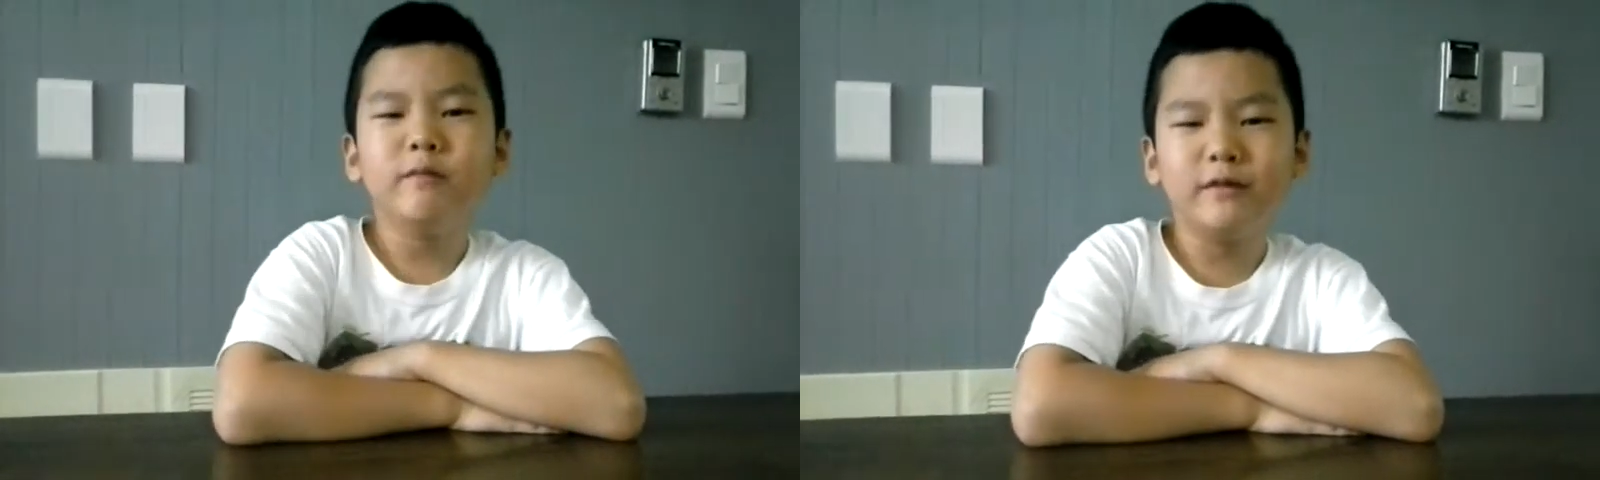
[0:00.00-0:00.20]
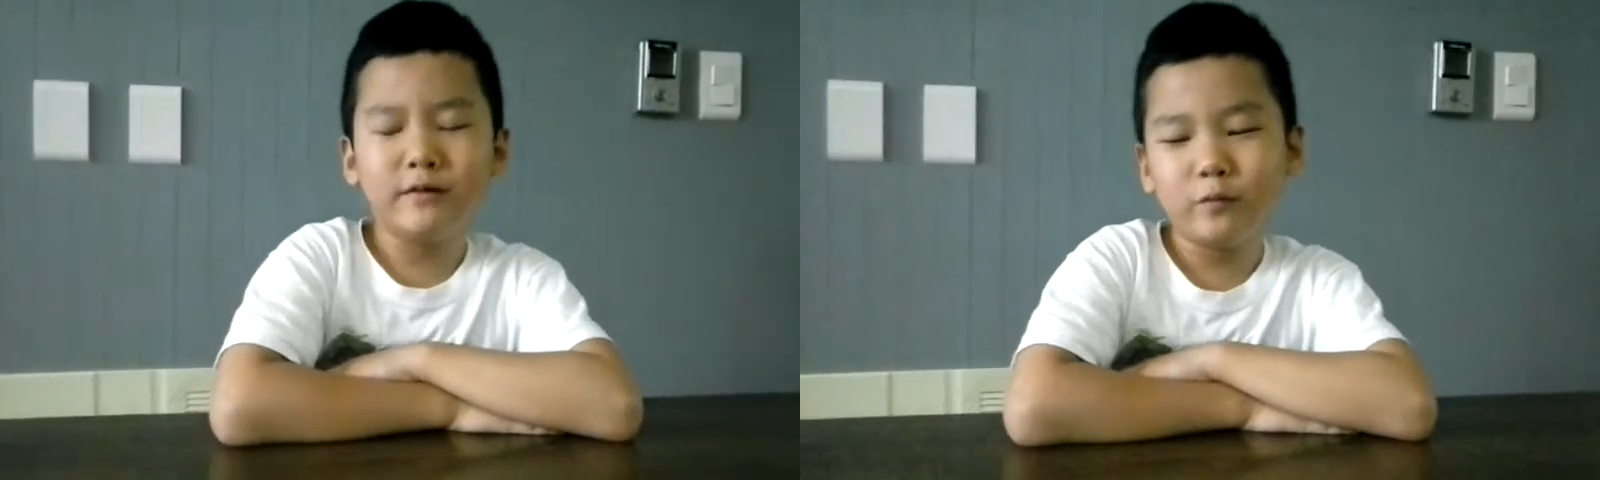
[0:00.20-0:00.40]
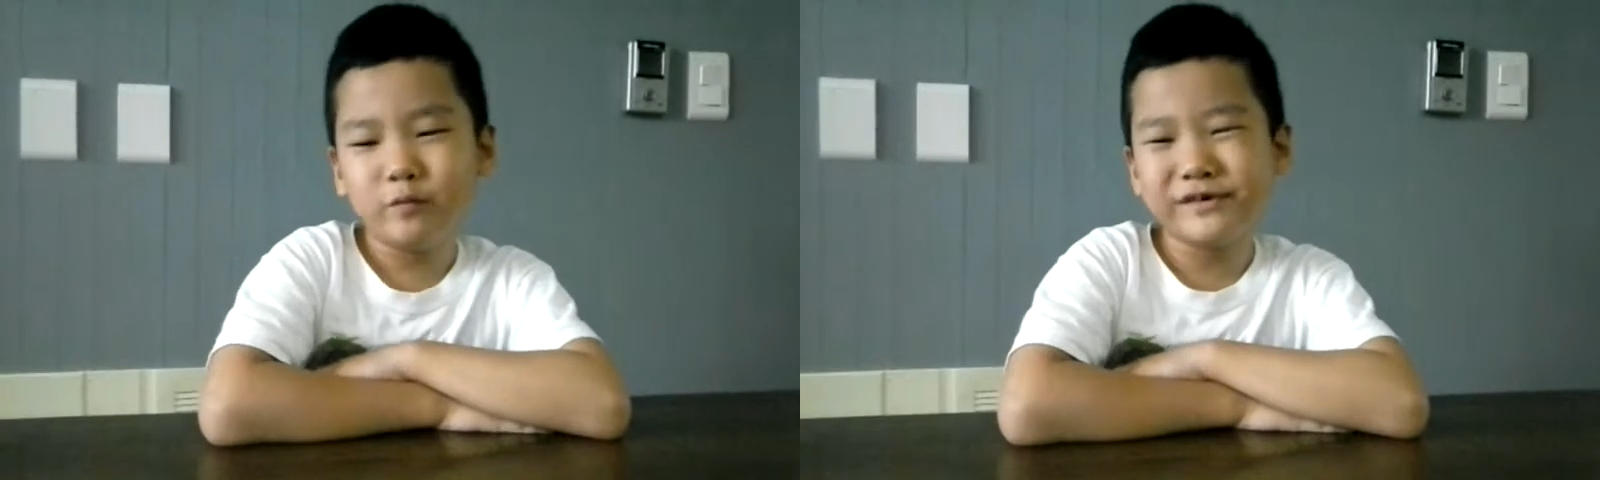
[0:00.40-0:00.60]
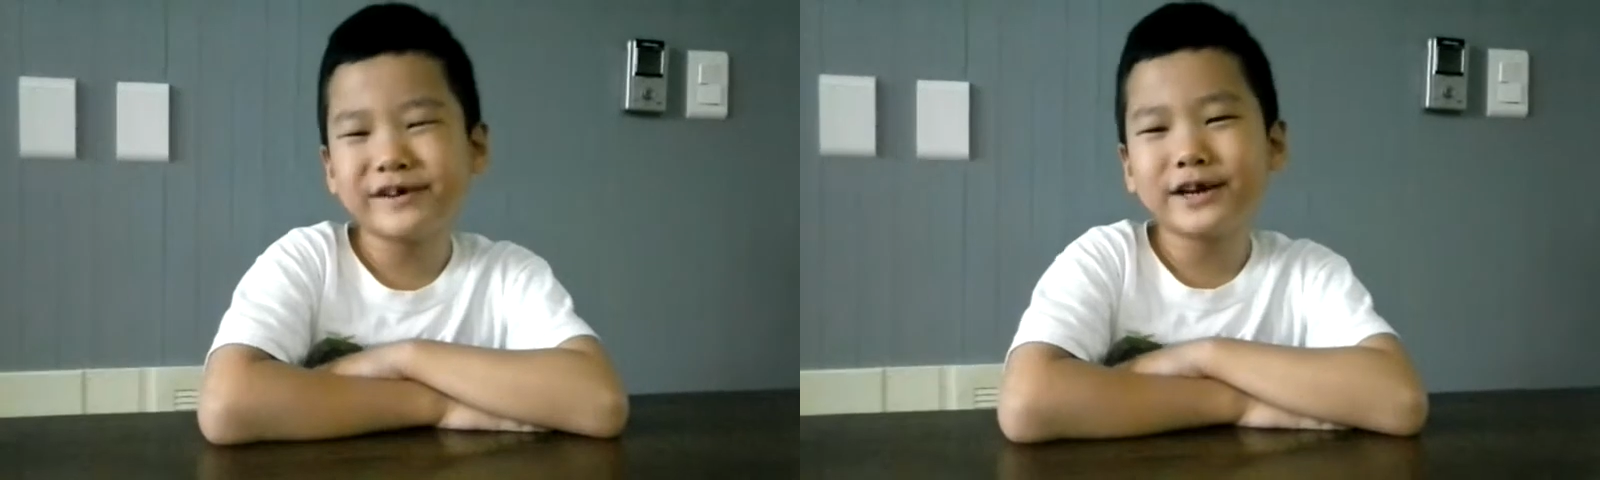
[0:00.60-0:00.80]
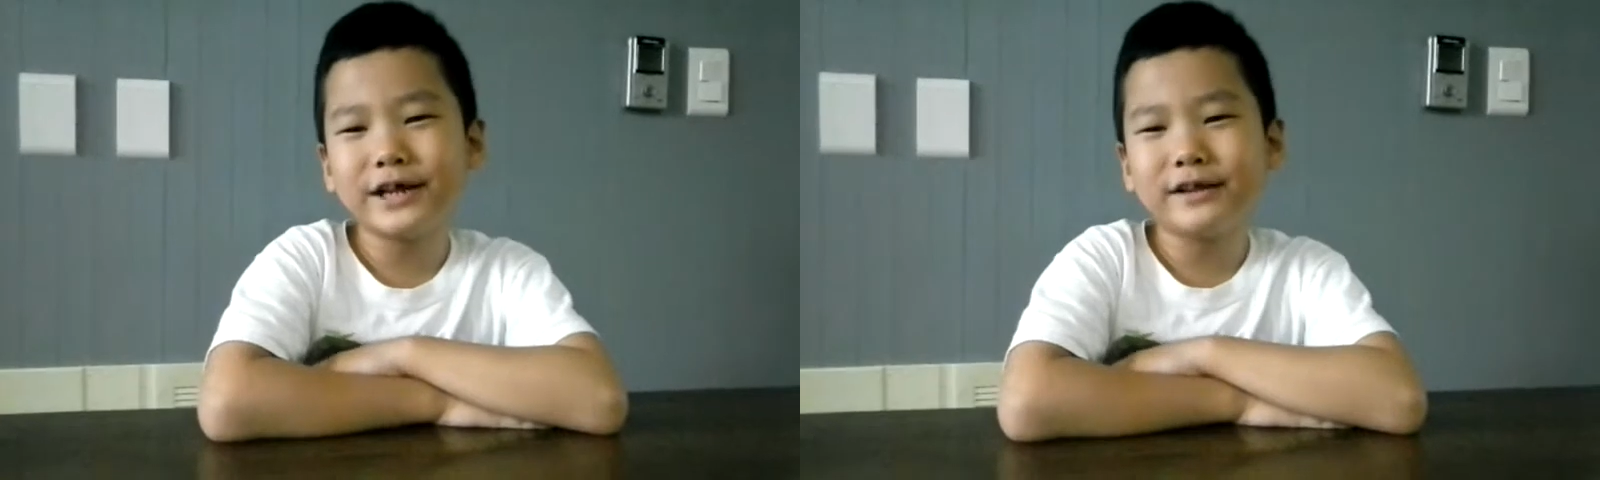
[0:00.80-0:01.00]

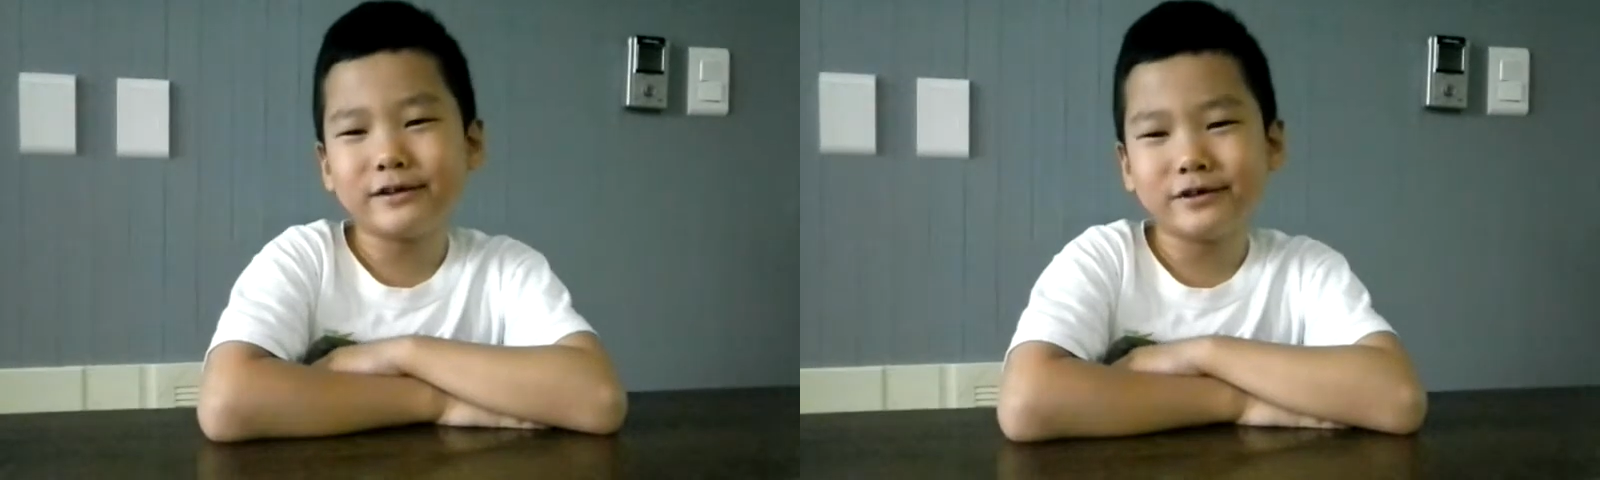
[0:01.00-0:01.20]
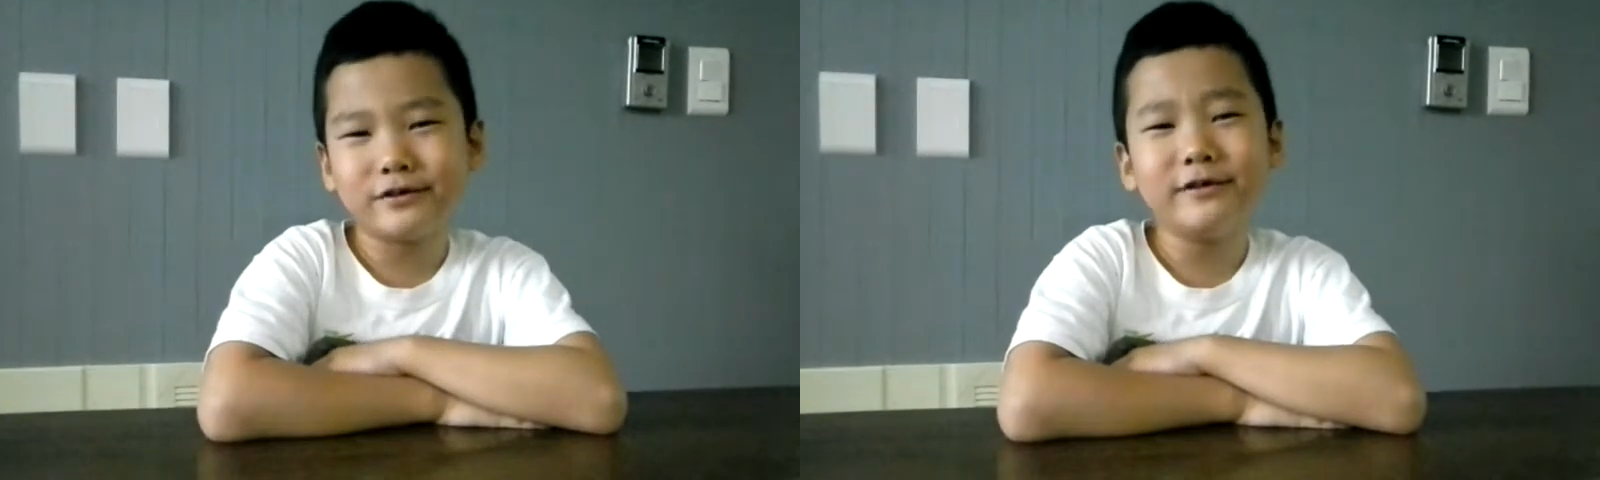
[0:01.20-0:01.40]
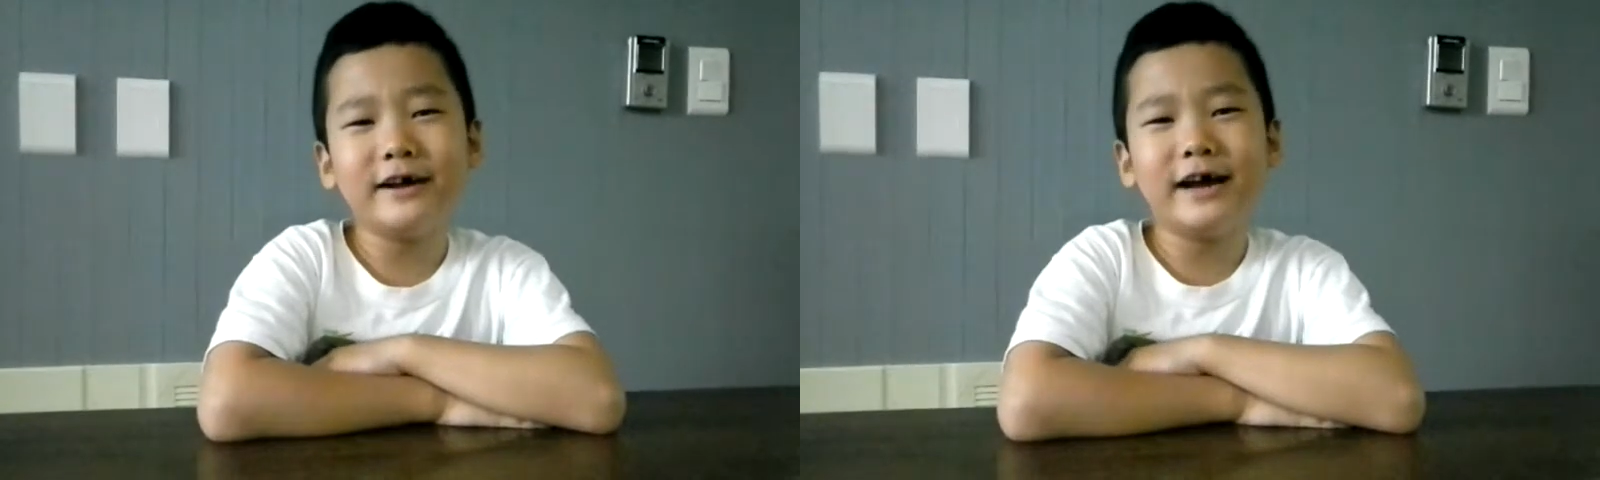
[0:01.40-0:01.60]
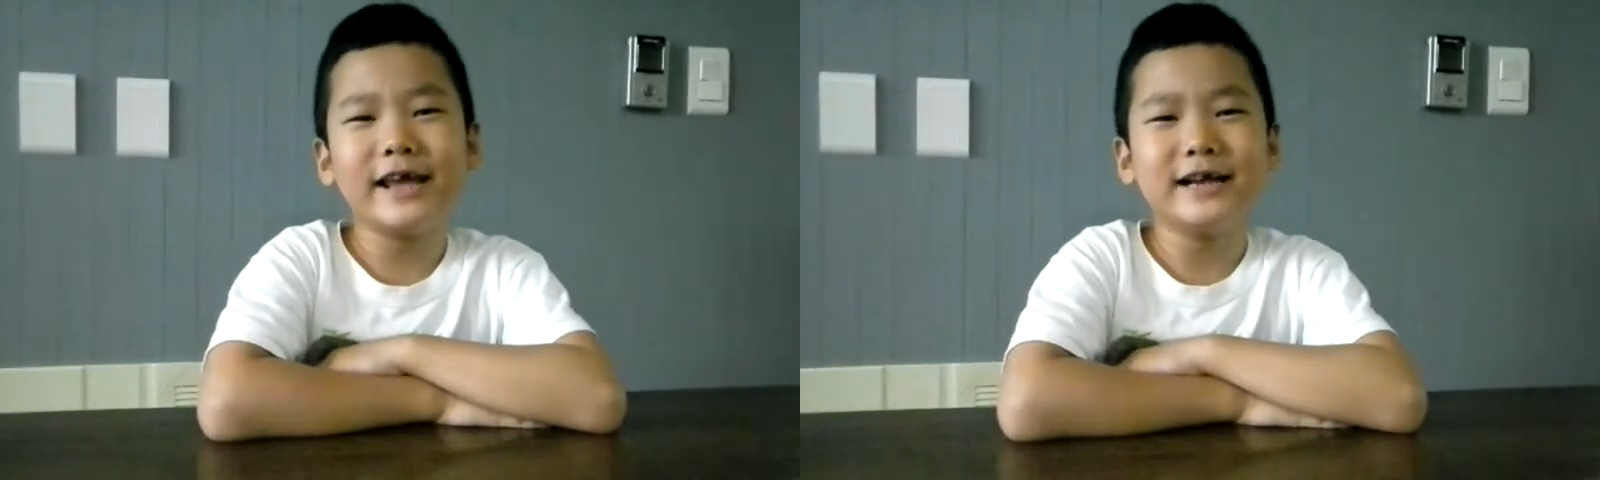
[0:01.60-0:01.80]
we're gonna do the